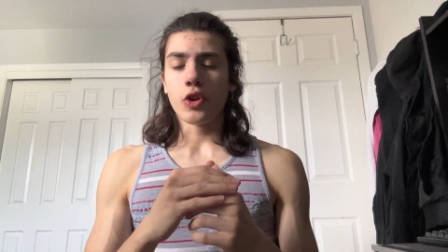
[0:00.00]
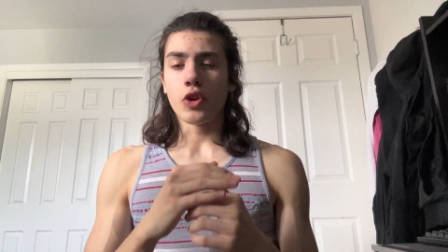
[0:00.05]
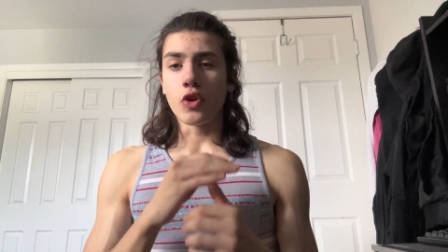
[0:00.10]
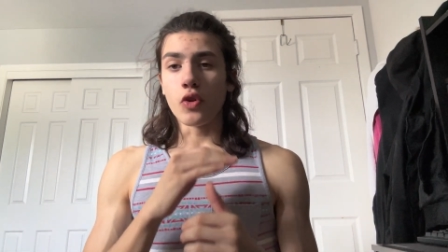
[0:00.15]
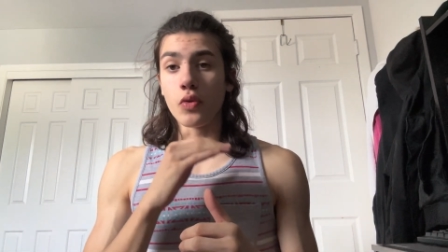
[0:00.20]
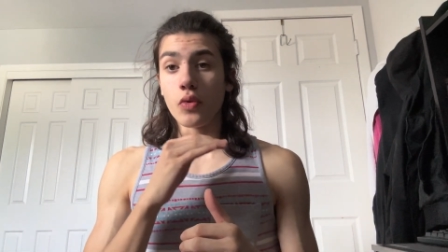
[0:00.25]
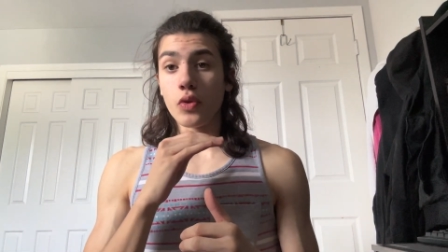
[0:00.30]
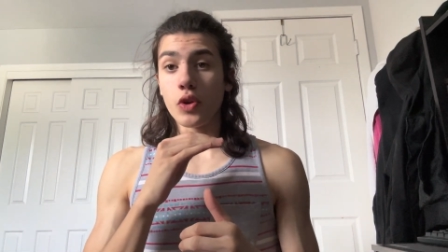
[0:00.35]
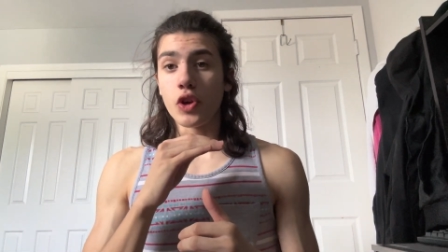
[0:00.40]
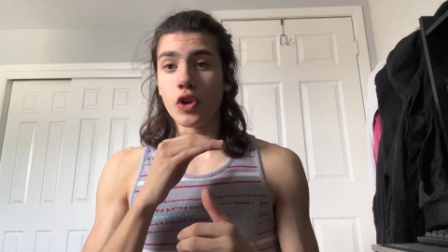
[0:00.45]

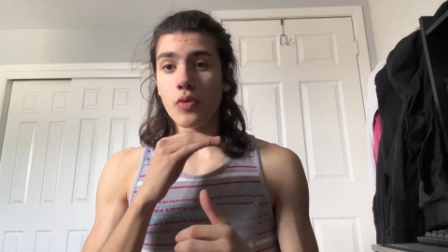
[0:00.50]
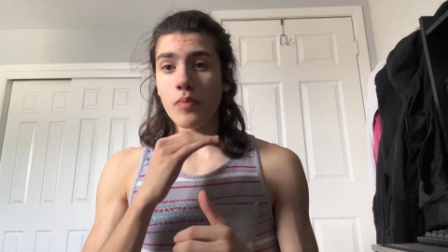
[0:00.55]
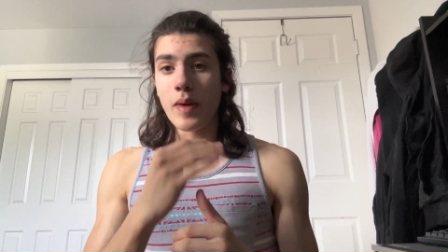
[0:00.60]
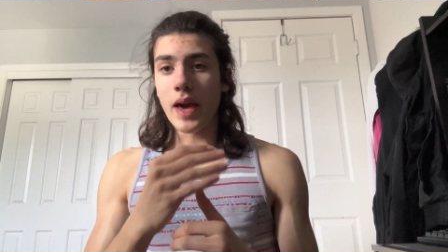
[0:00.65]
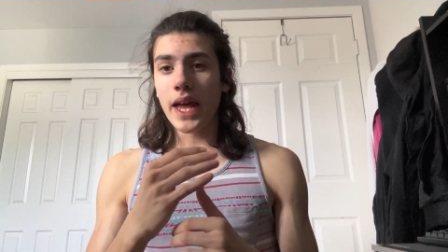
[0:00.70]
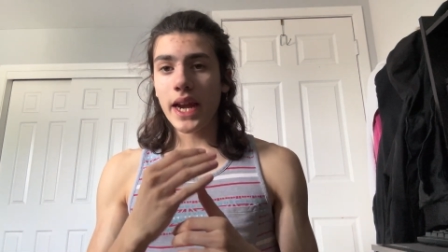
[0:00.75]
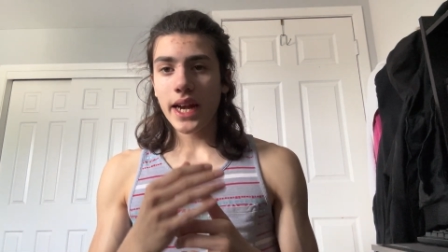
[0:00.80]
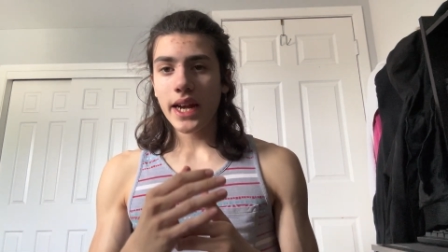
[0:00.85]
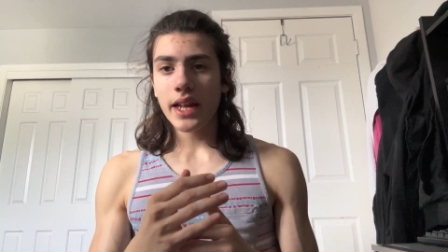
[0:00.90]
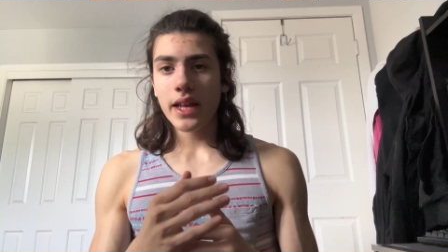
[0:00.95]
hu-
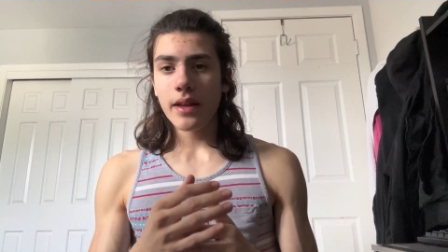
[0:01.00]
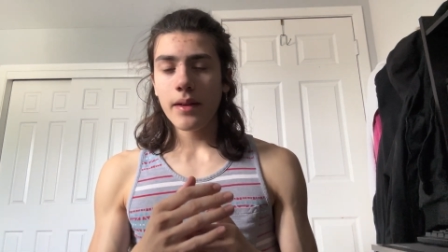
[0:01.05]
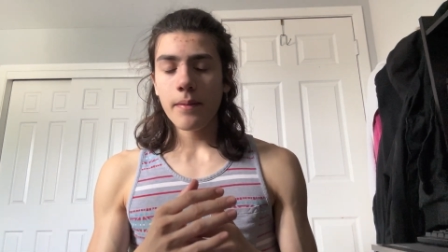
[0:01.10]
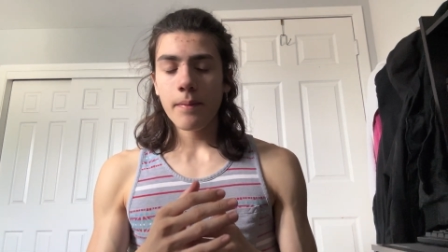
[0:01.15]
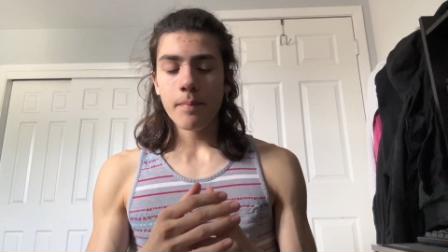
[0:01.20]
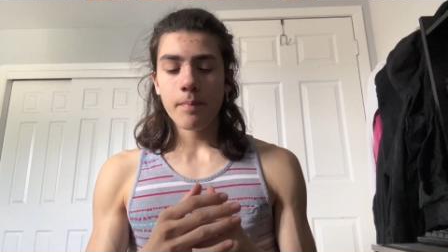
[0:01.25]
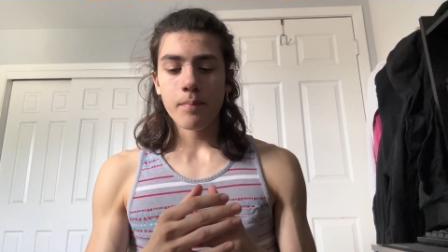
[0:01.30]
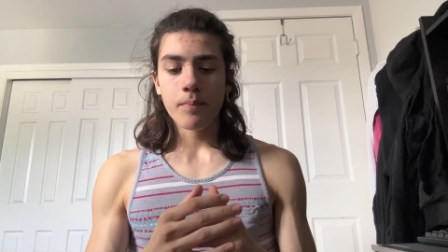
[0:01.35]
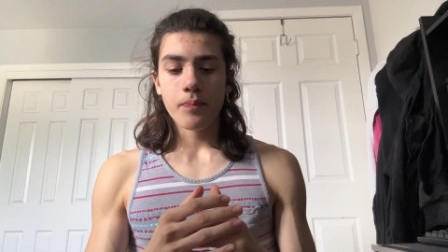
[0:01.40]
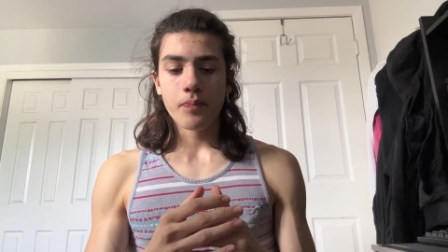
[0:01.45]
humanity,
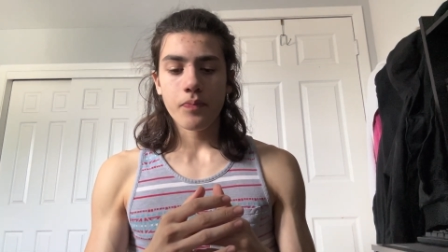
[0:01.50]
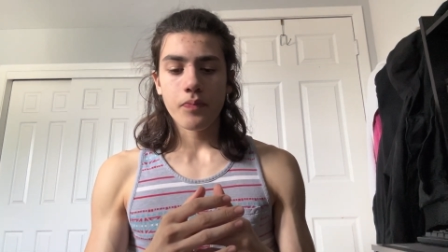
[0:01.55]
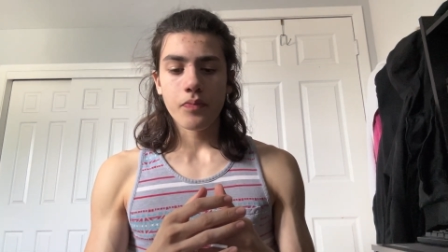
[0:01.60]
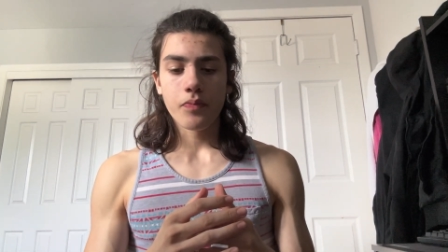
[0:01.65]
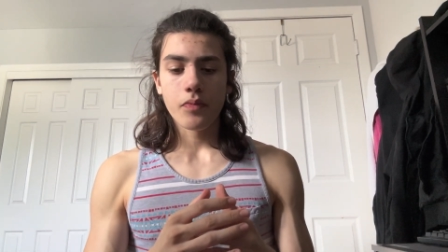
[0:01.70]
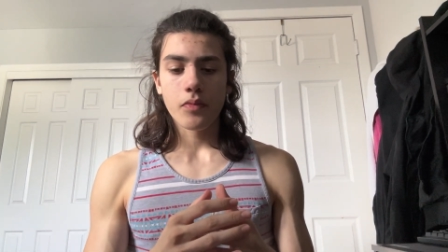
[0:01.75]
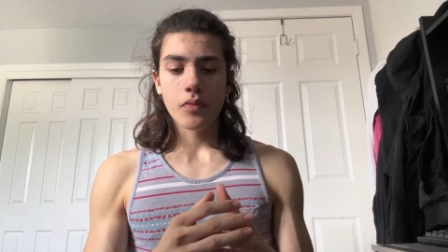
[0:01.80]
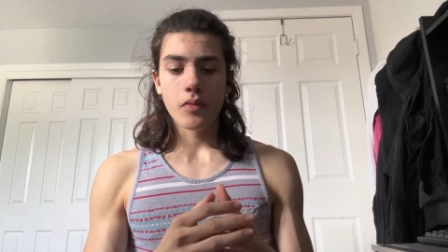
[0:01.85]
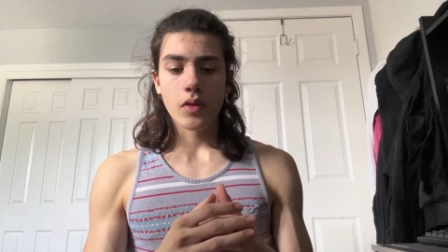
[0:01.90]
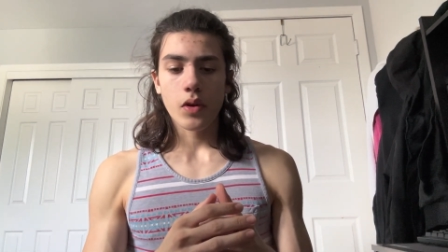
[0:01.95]

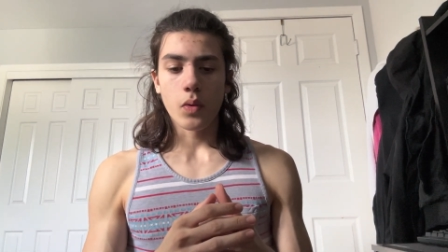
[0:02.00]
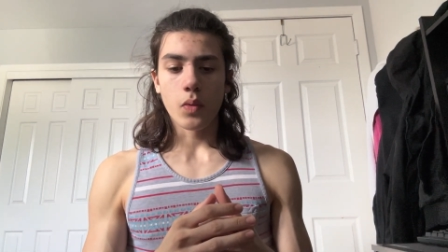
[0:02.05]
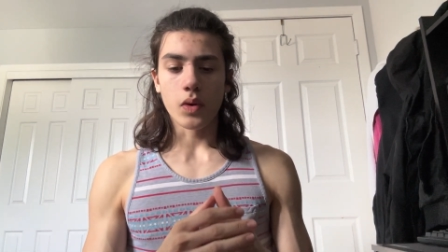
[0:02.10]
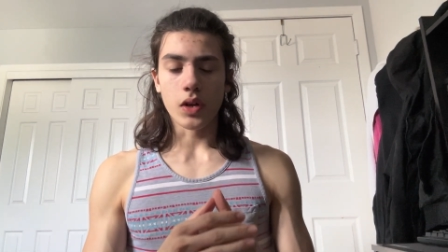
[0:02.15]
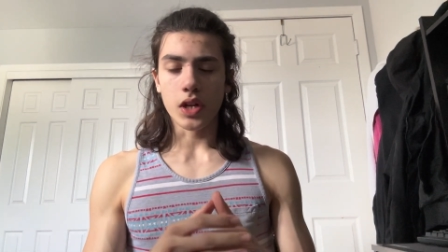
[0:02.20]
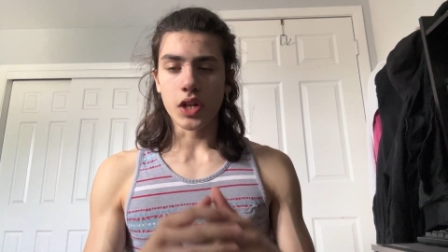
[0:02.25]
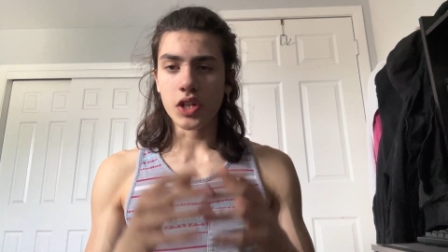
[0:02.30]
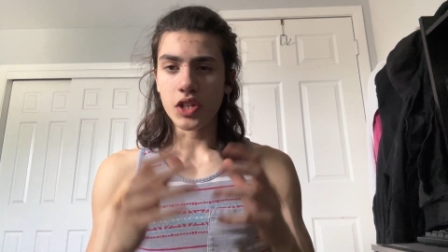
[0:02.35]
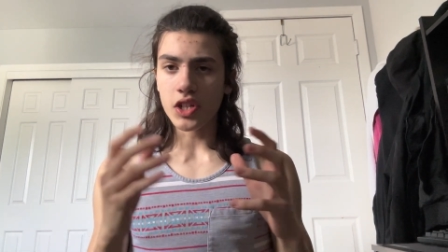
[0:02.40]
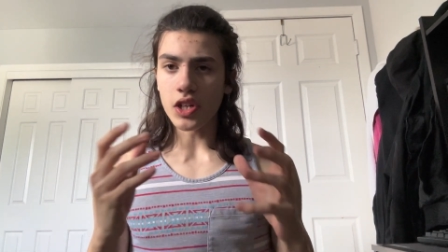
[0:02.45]
what
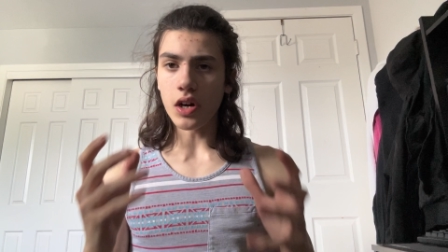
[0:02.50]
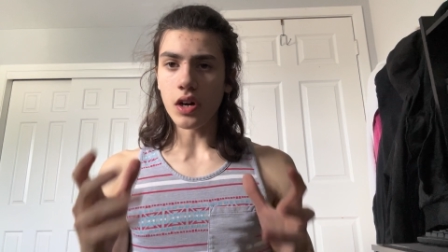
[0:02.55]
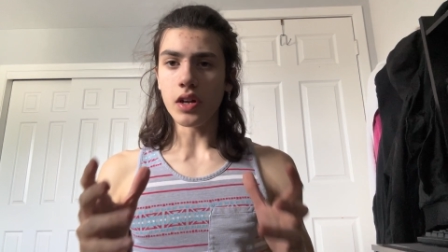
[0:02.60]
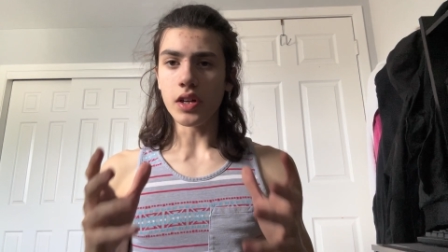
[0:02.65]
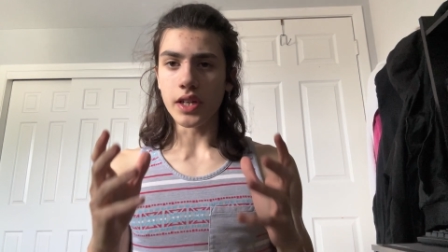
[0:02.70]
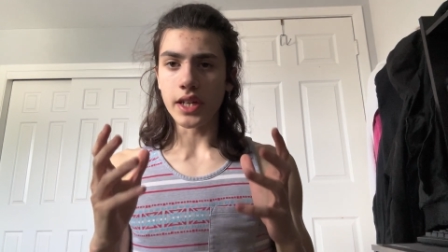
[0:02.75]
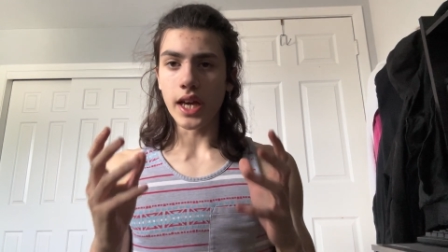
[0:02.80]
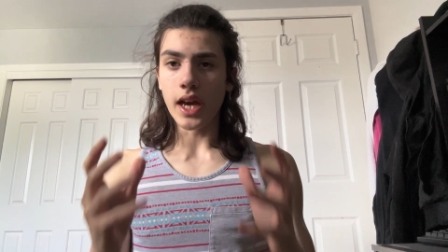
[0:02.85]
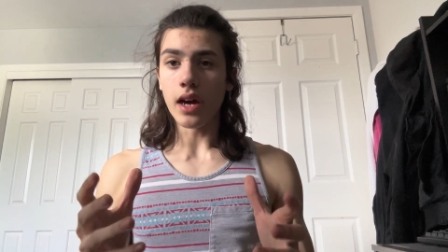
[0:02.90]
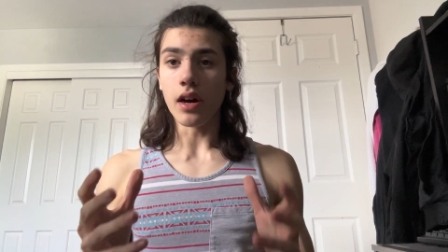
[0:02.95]
it doesn't
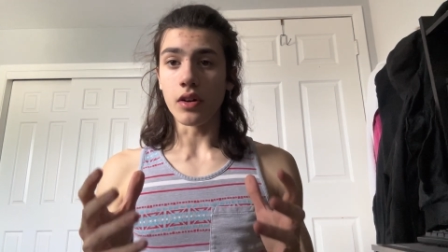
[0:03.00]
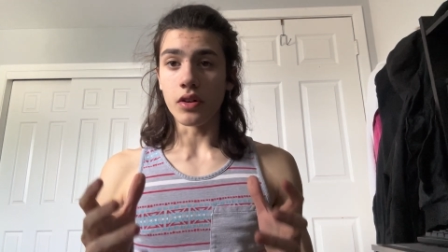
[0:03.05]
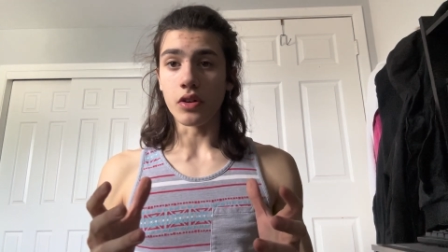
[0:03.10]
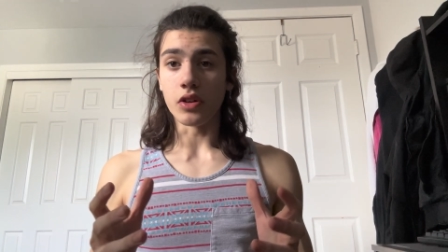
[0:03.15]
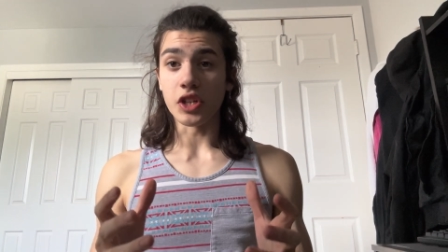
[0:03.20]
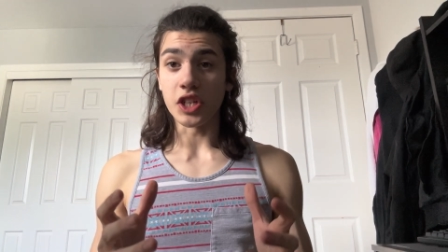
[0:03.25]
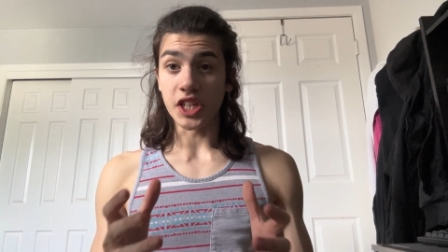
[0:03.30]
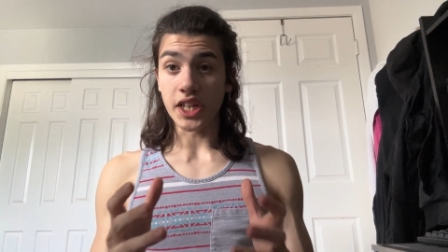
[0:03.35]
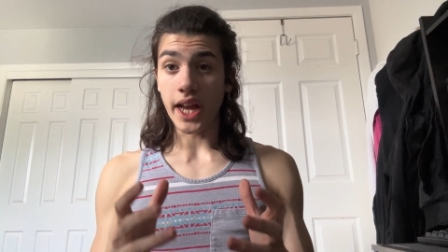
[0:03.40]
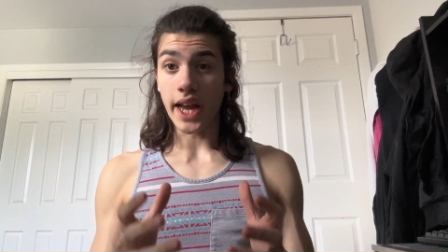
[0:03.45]
yet
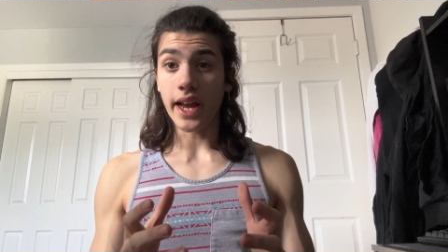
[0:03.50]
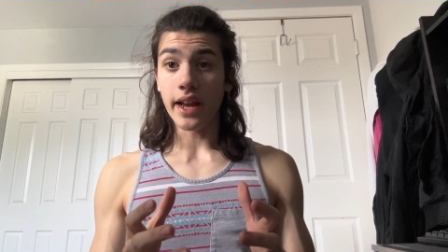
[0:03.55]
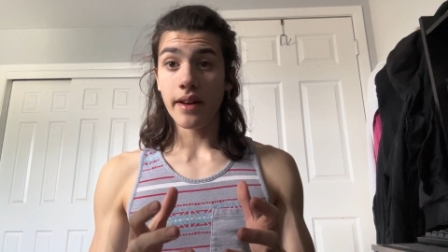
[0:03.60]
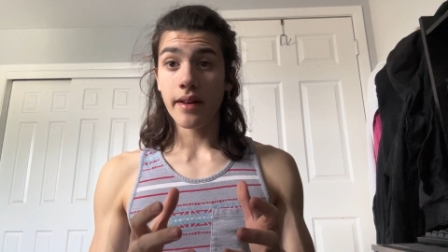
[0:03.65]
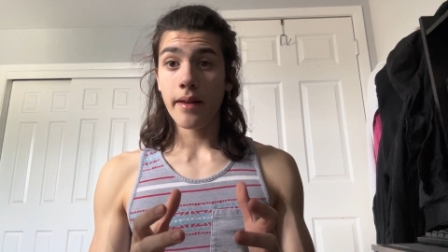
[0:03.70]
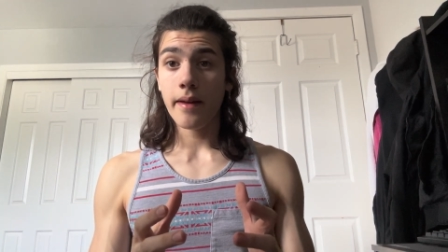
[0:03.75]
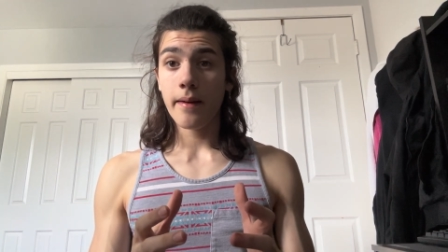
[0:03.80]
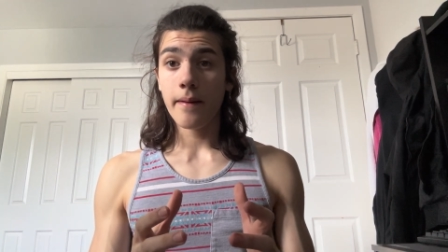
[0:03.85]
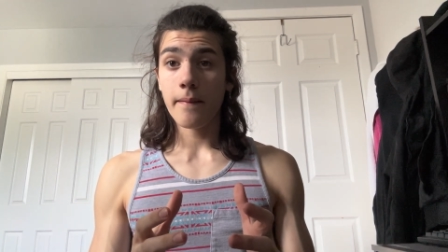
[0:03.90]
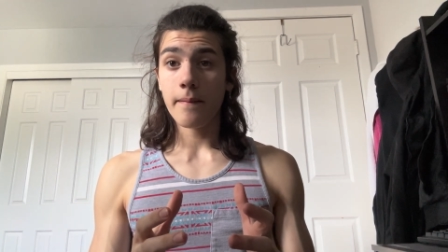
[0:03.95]
understand,